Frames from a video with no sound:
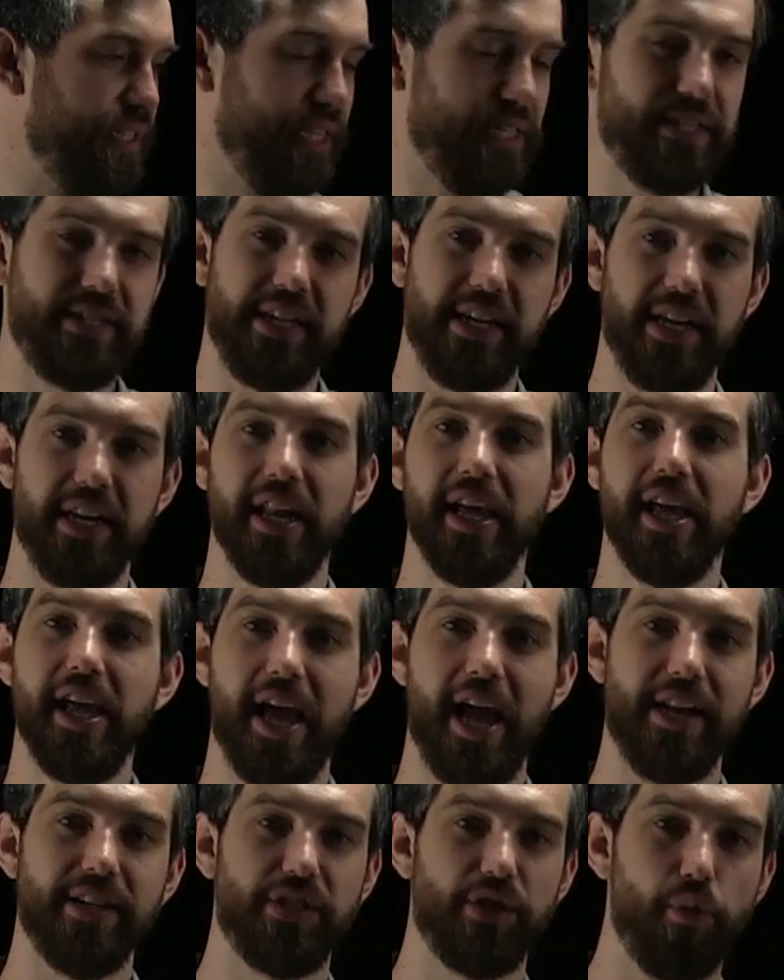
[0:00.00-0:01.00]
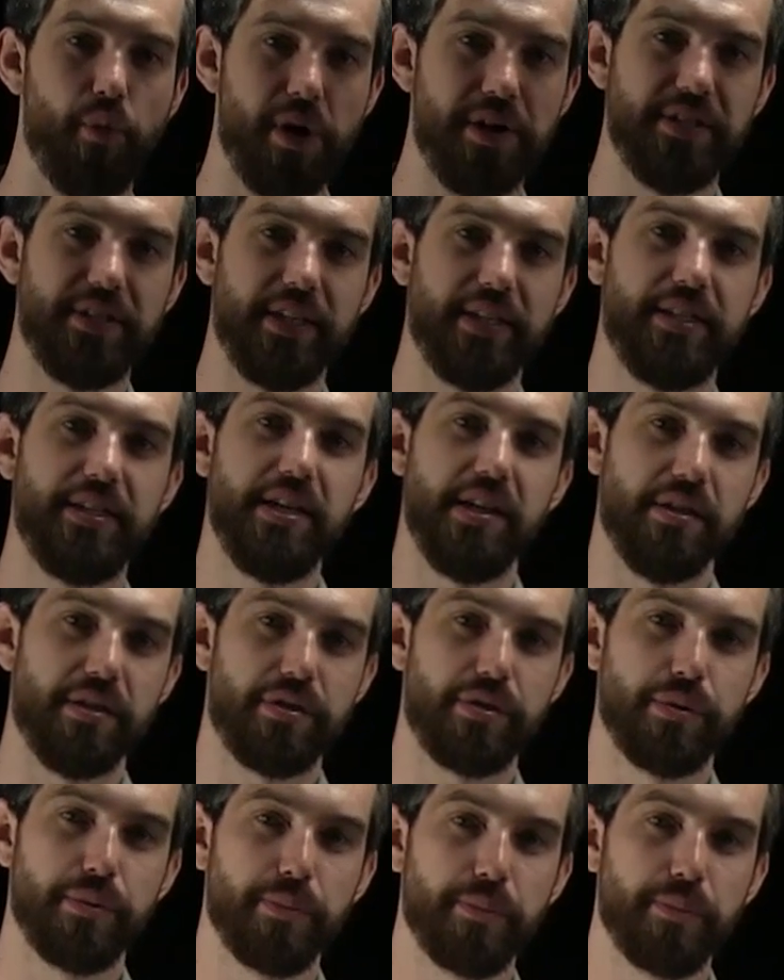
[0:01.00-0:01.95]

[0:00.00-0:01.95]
16, hence the 1 16th.